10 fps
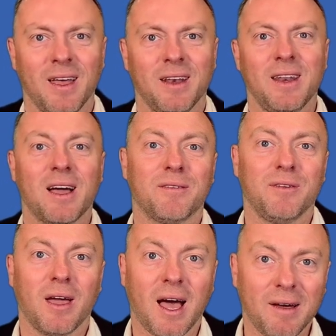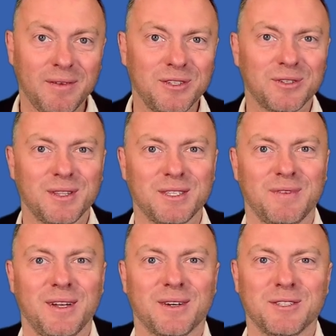Now, if you have enjoyed these
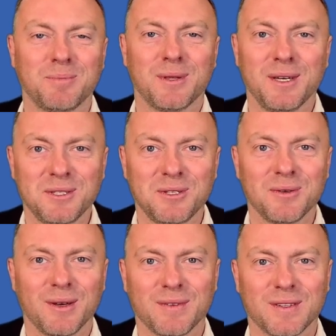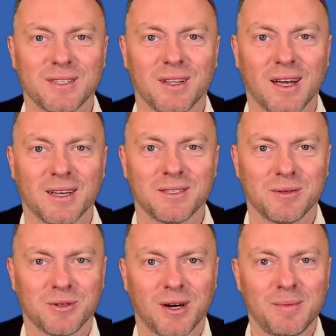videos, please do give us a like and
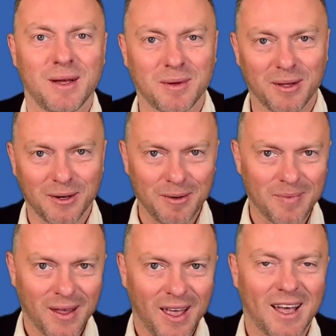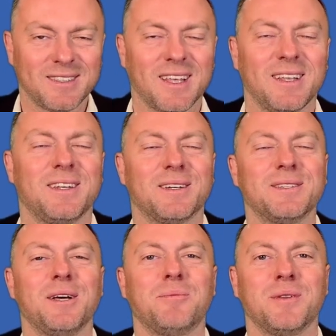subscribe down below, as that does
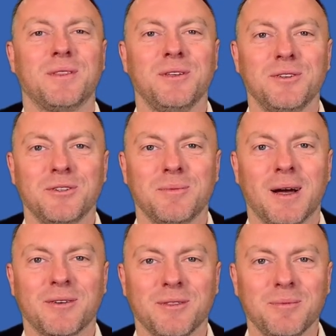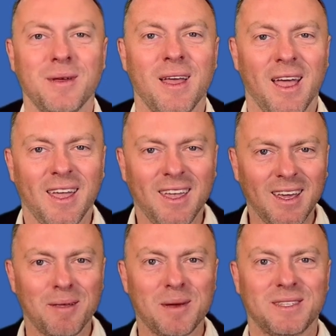help with the YouTube algorithm and getting
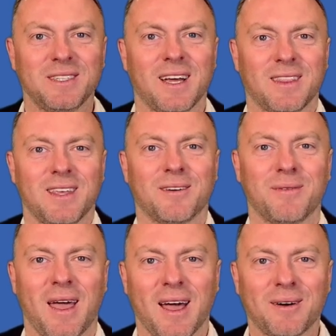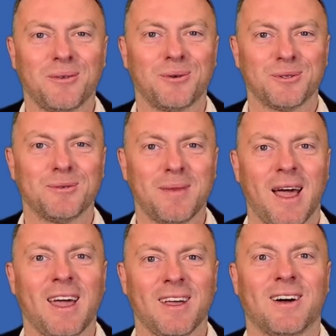the message out there of how awesome
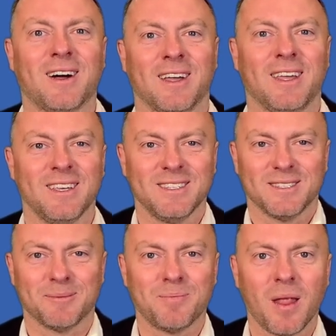AI is.